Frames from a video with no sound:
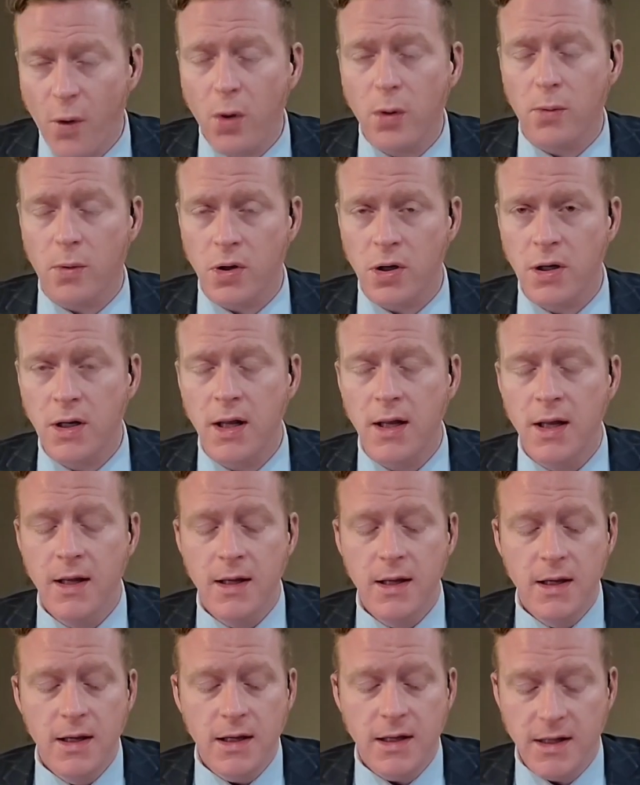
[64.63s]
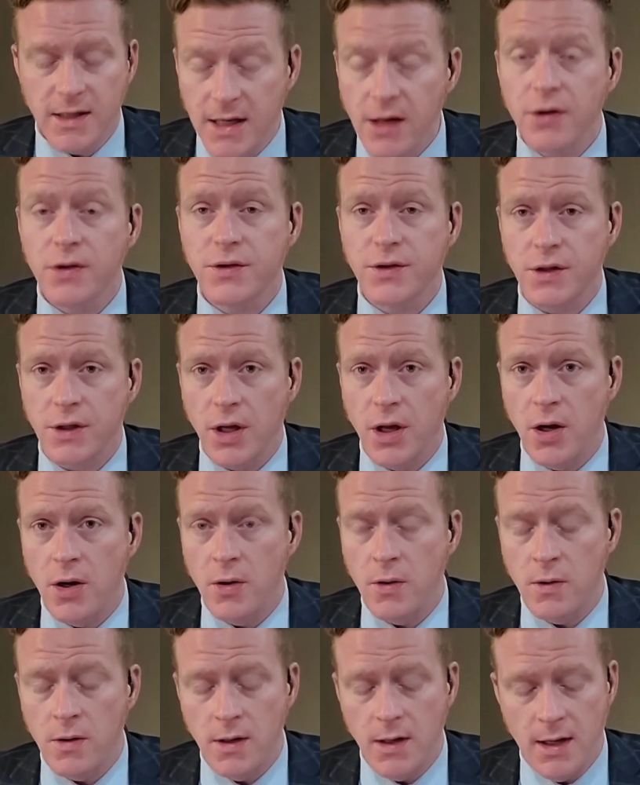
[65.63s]
forward years
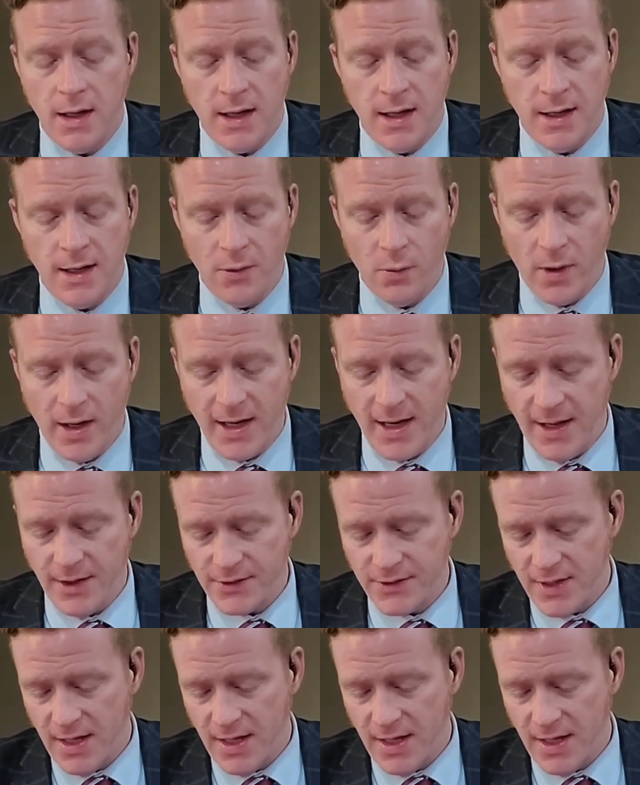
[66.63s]
ago on the White House,